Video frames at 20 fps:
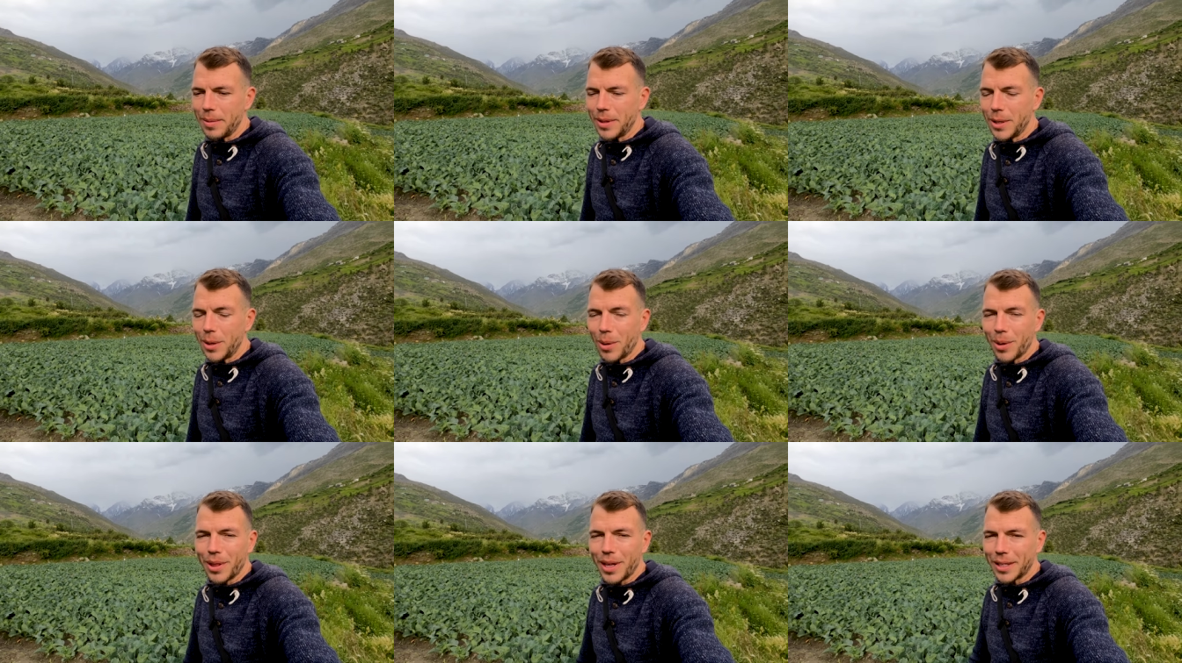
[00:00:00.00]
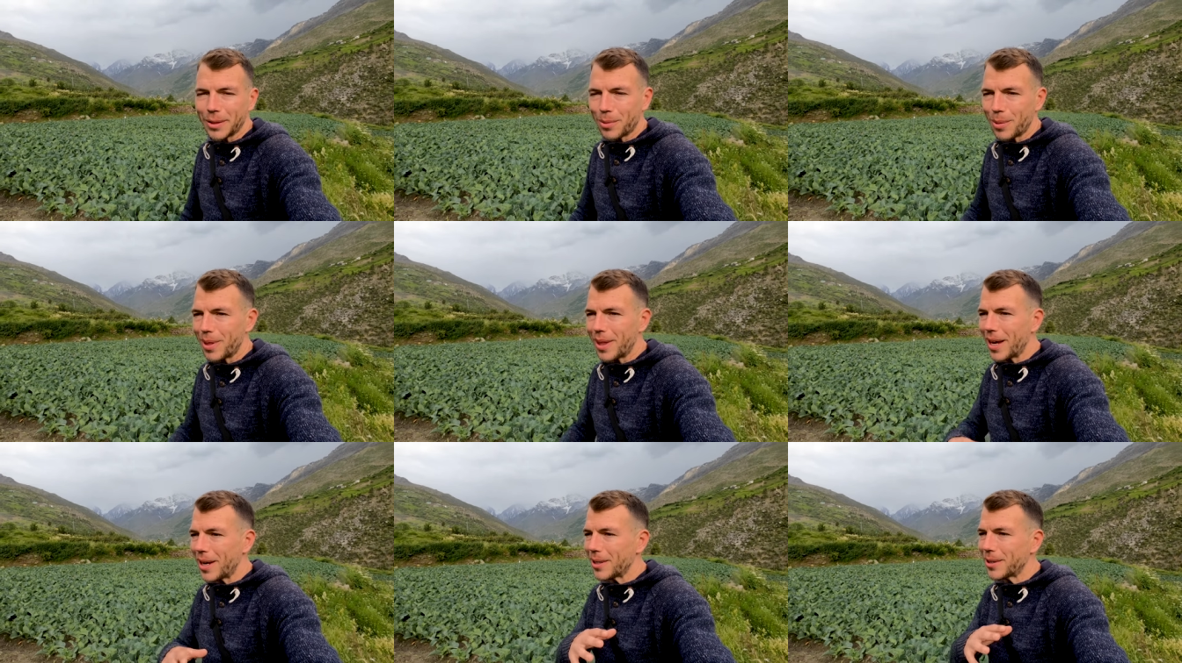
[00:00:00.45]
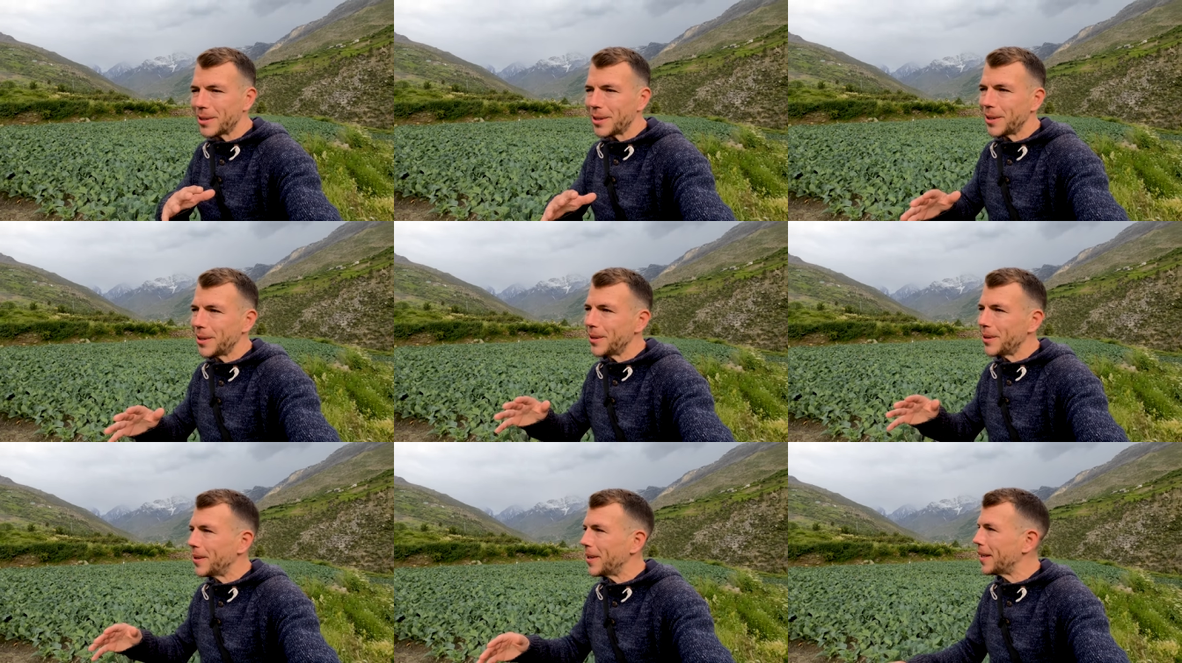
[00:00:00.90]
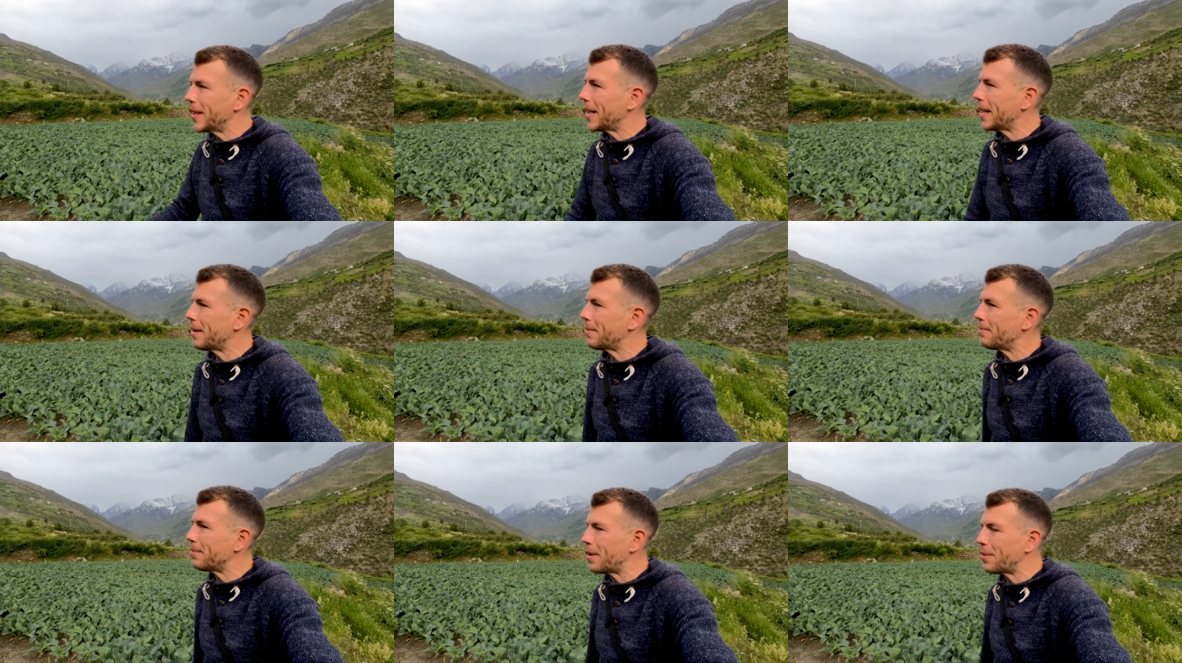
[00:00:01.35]
Know that without you
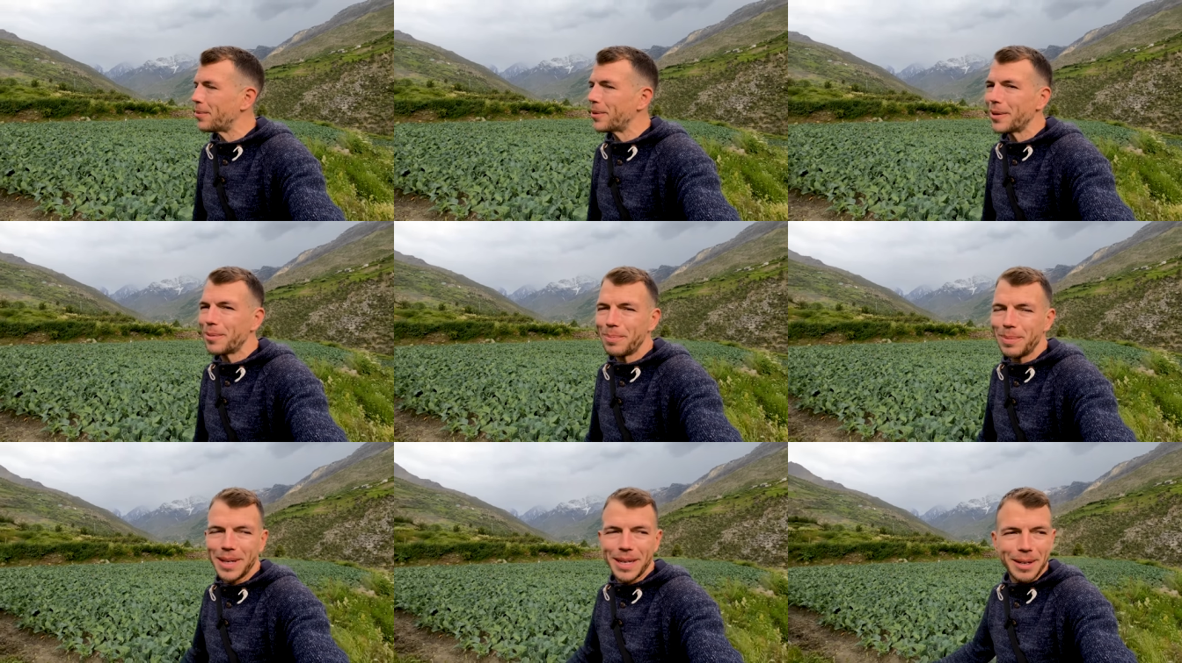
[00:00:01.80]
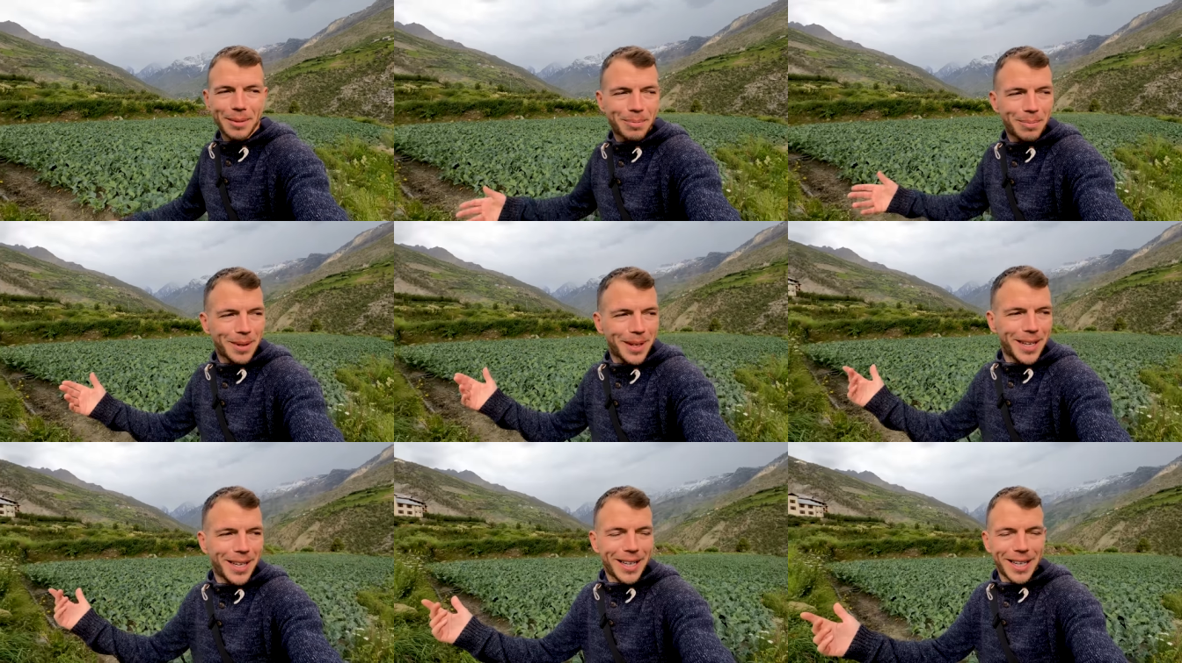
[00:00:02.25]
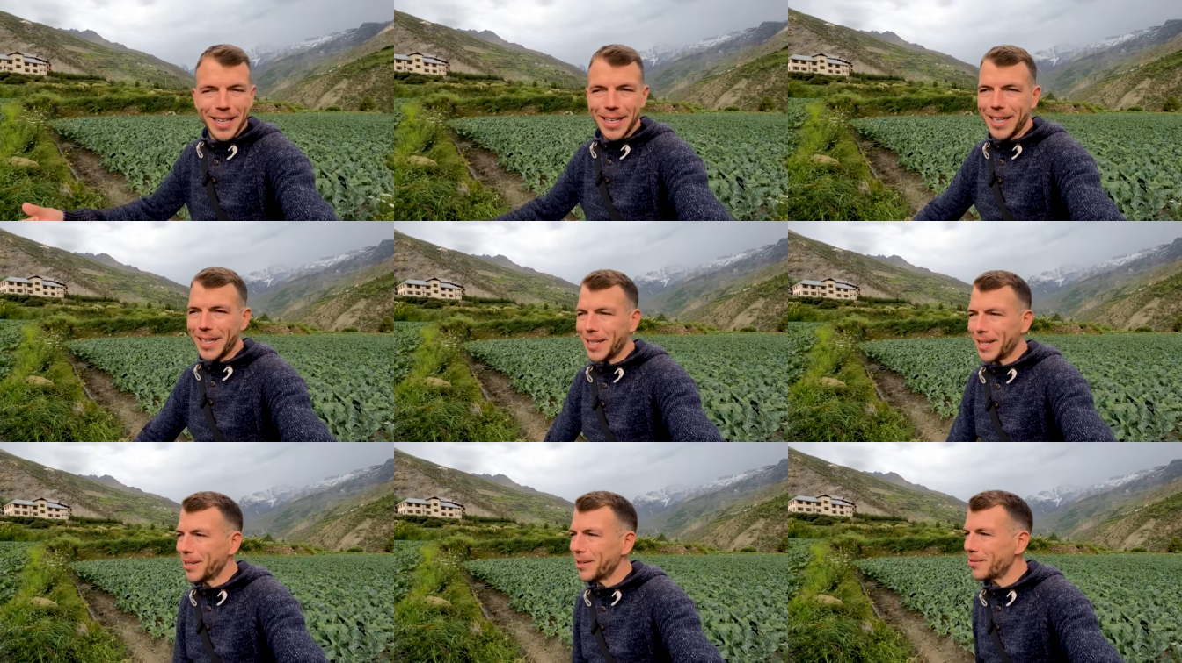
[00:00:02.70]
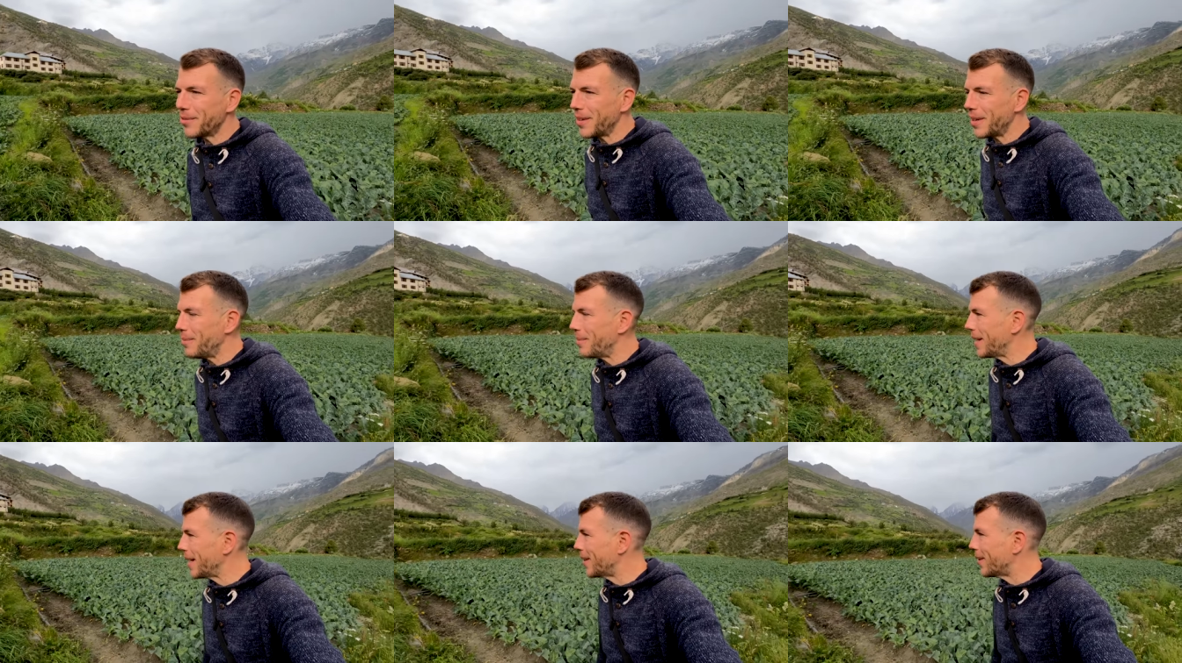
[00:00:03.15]
I wouldn't be, you know,
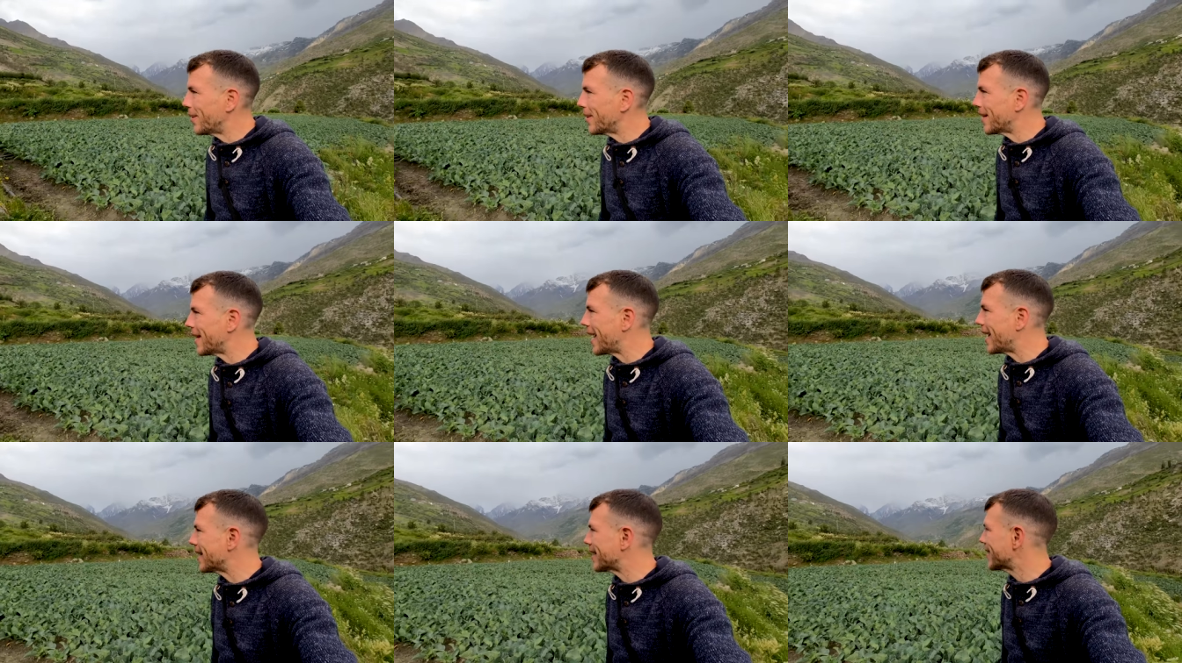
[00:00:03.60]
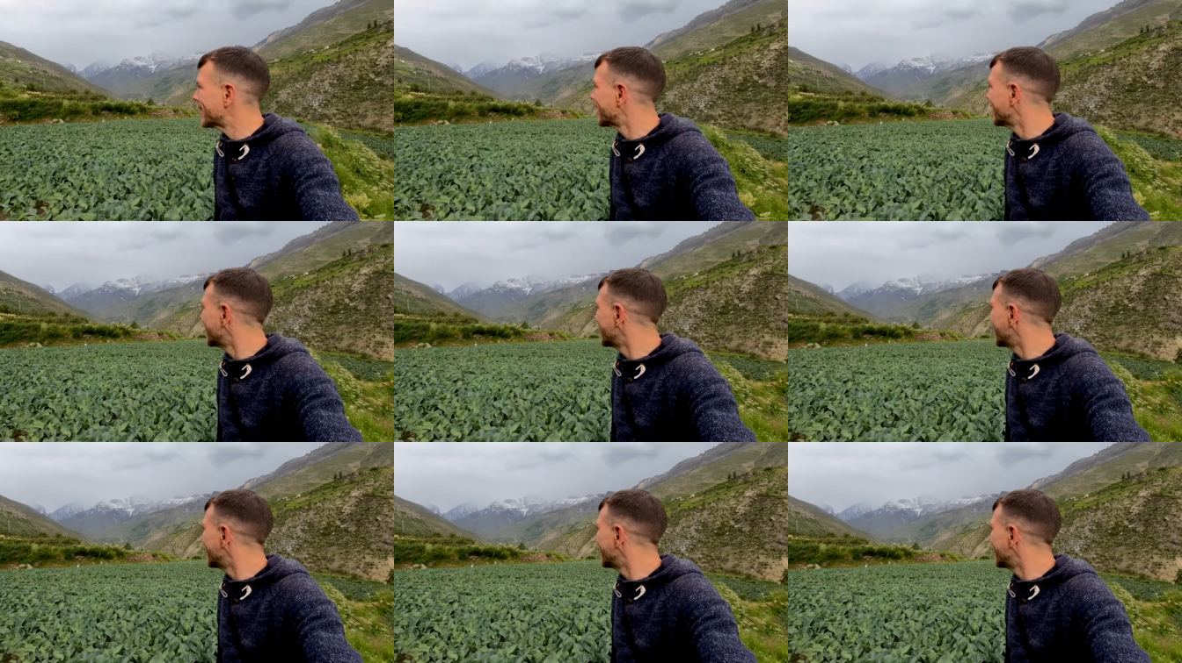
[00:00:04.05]
filming all that.